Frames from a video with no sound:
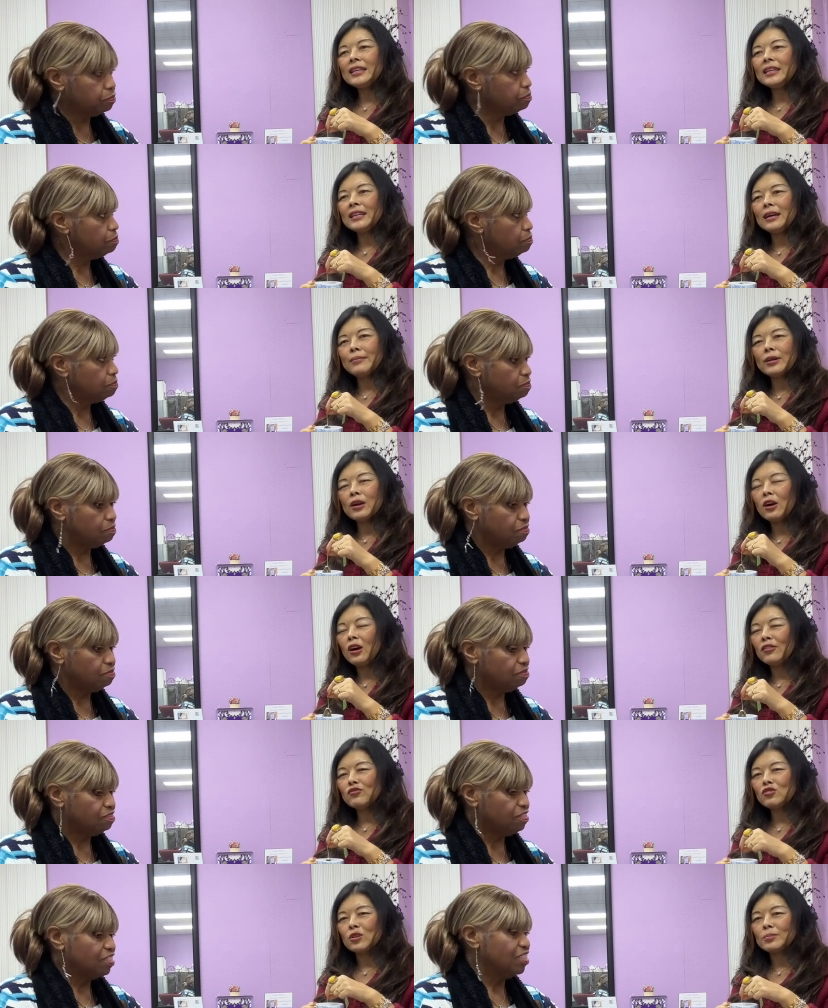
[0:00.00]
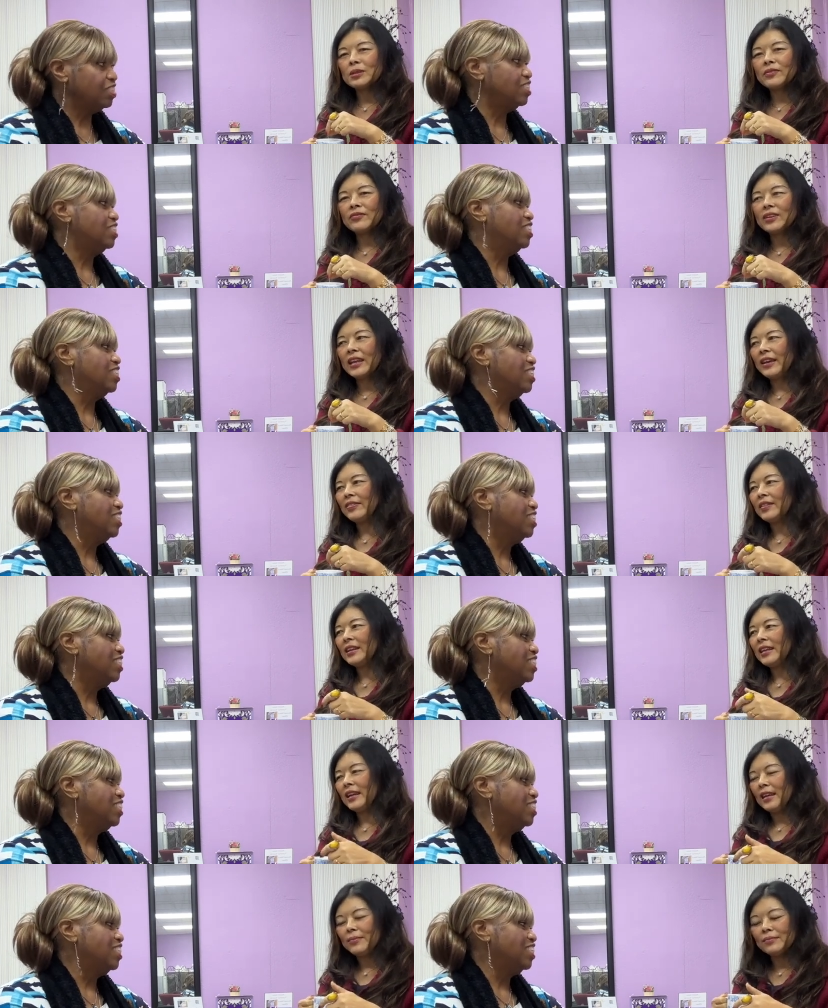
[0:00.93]
Speaker 1: and lemon cough drops. I forget the
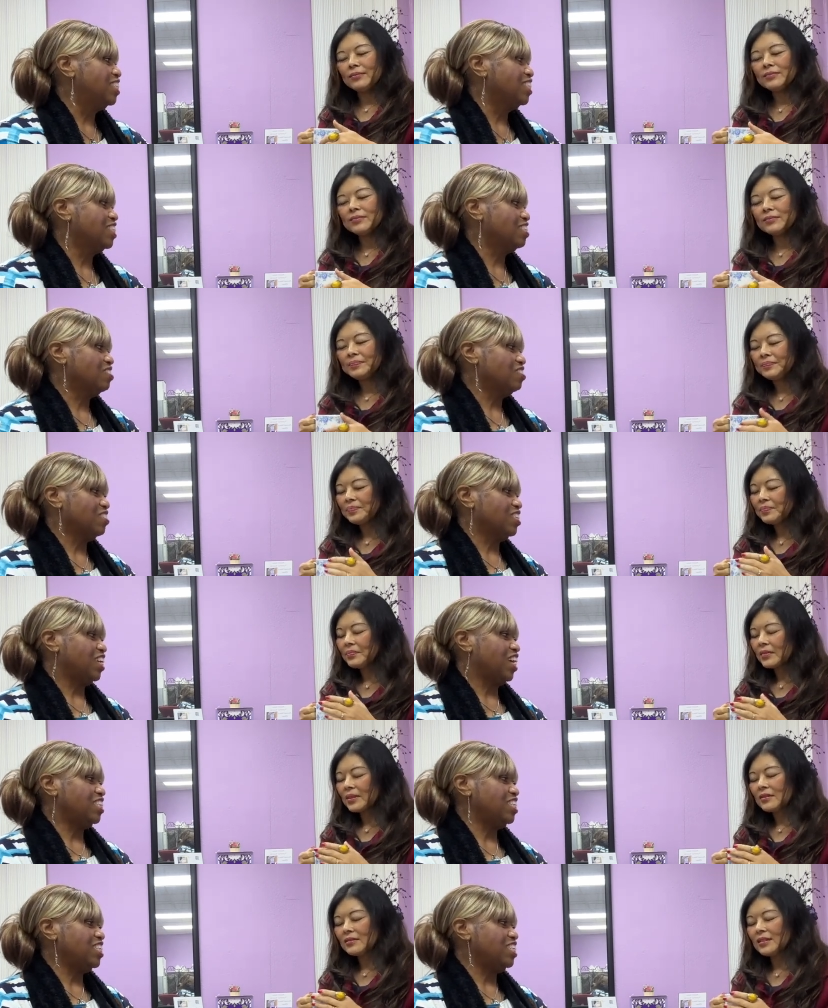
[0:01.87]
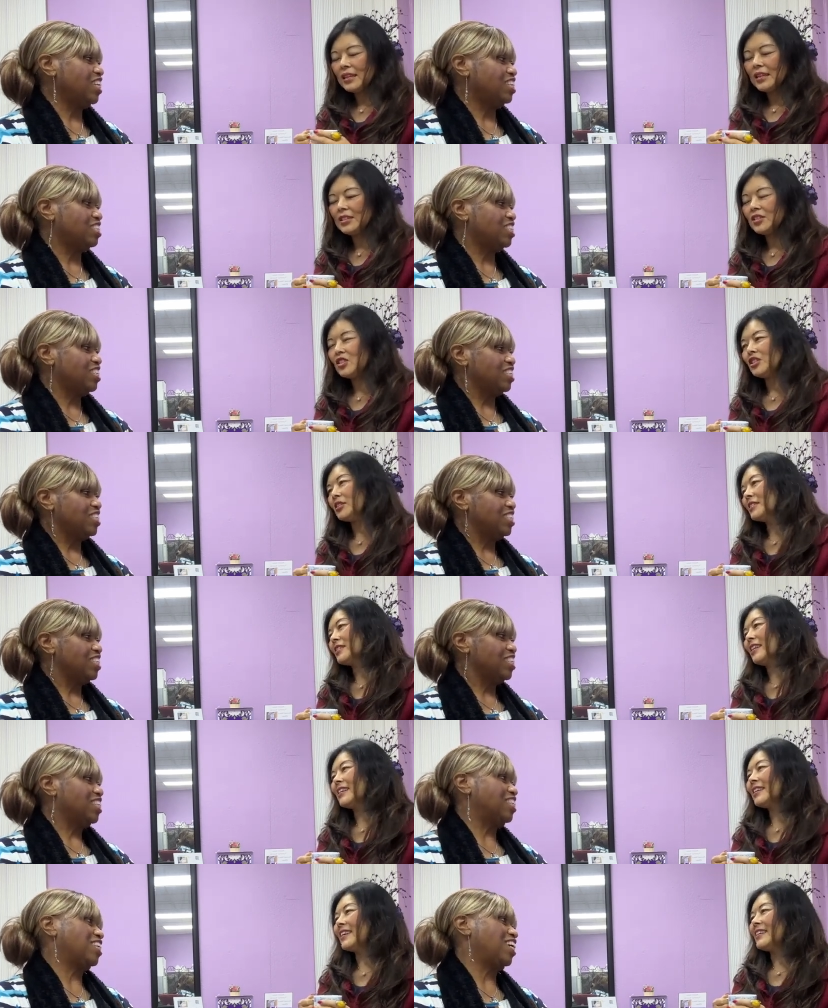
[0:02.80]
name.
Speaker 2: I think tastes just
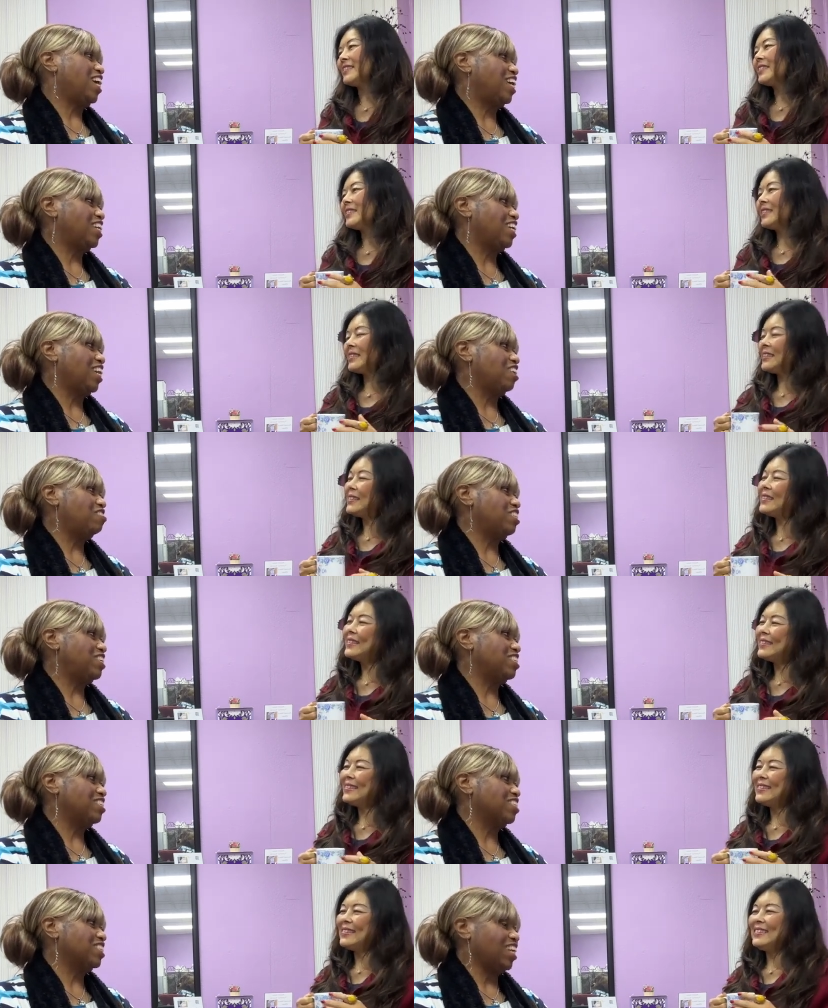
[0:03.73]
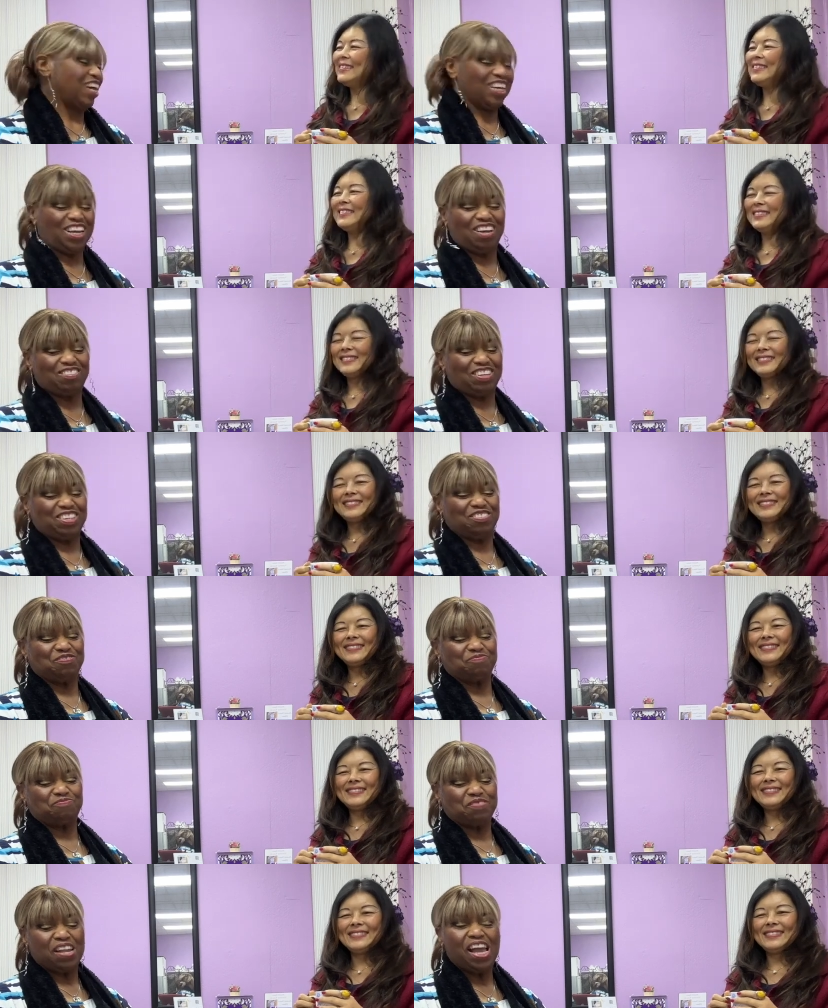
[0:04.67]
like it. I love it. I love it.
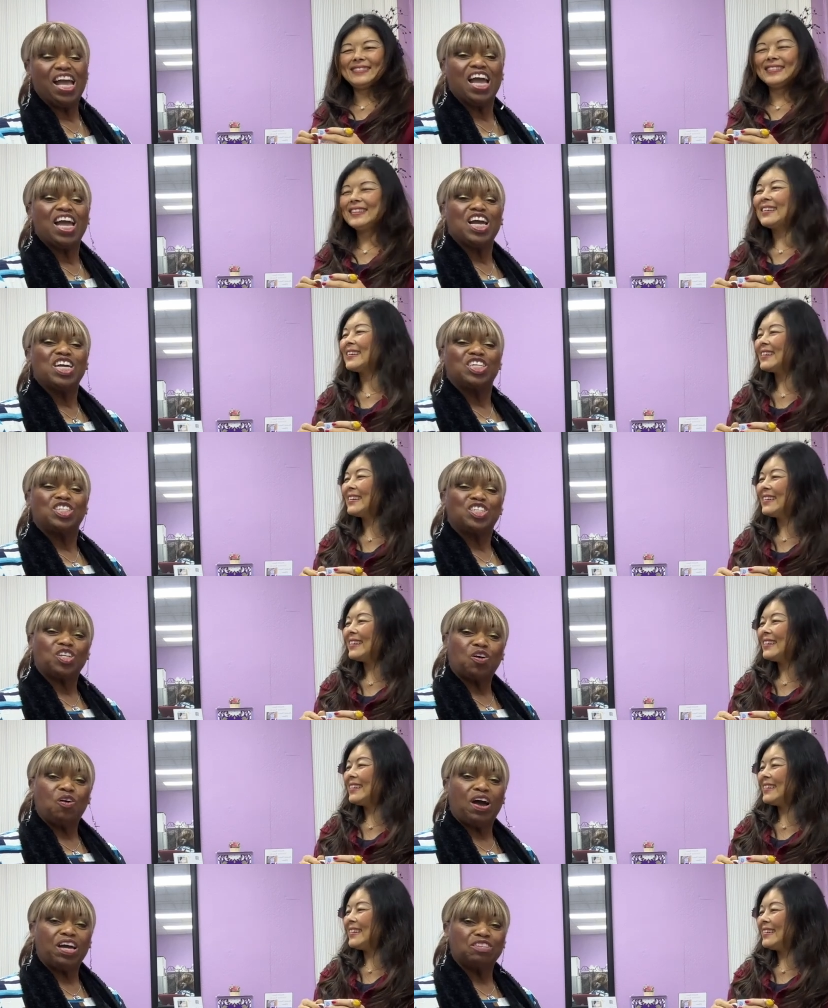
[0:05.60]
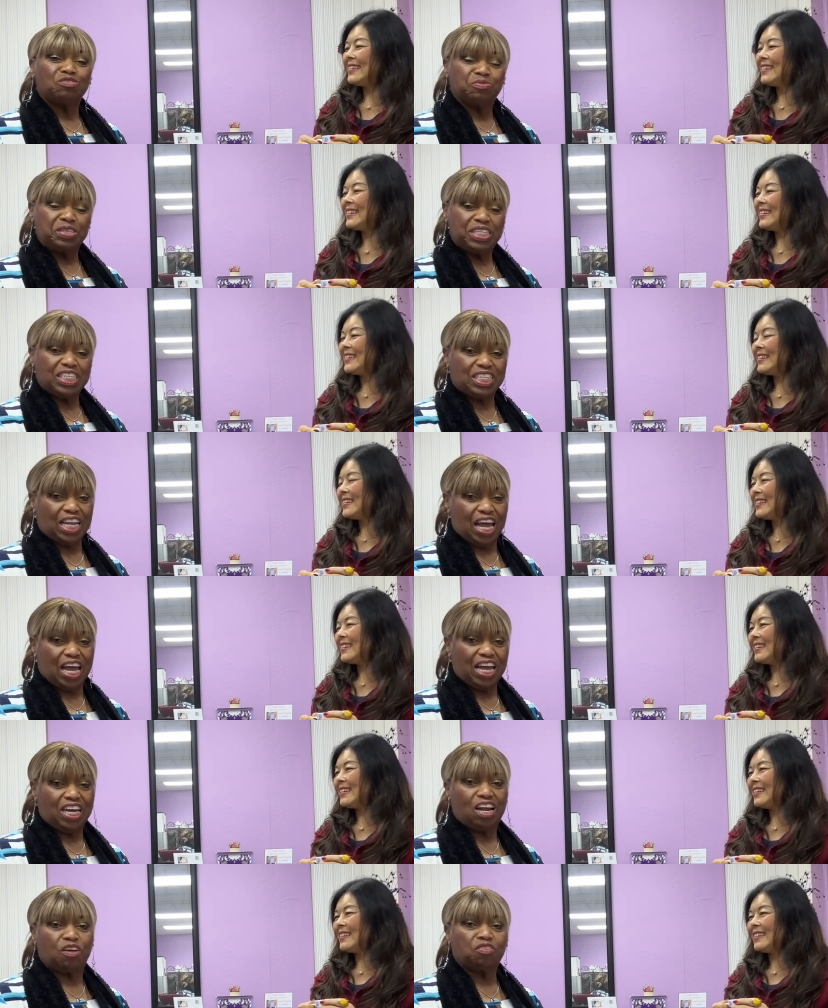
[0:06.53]
So as we
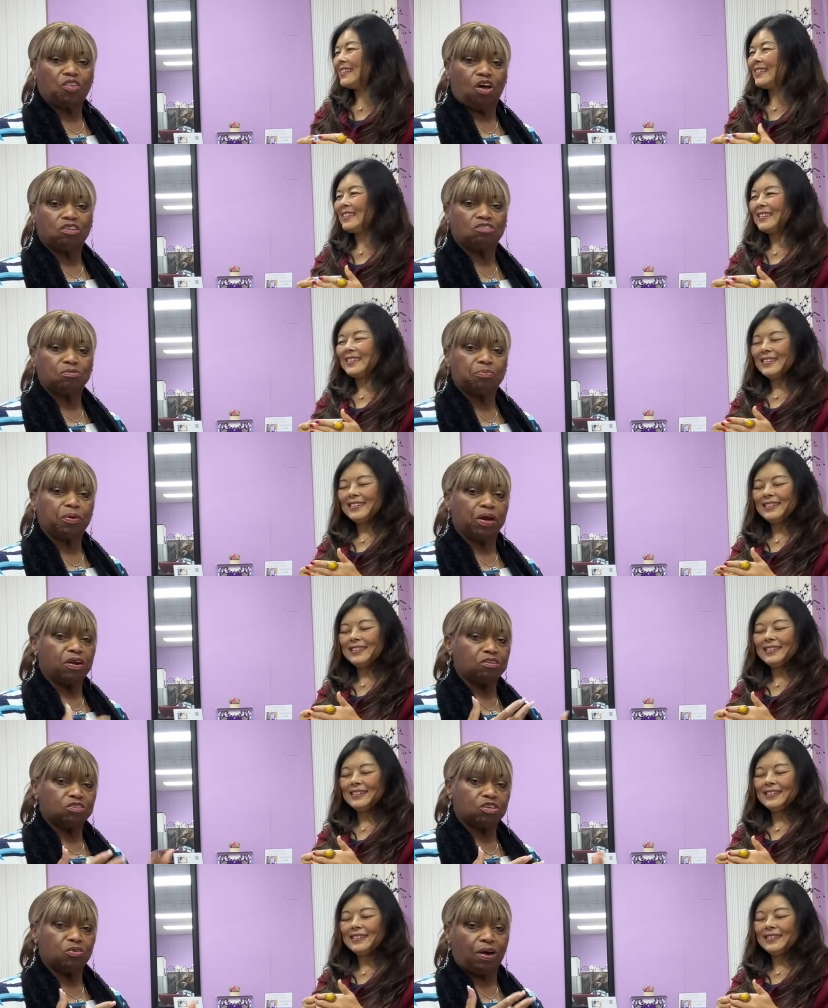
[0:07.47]
said, our thoughts and prayers go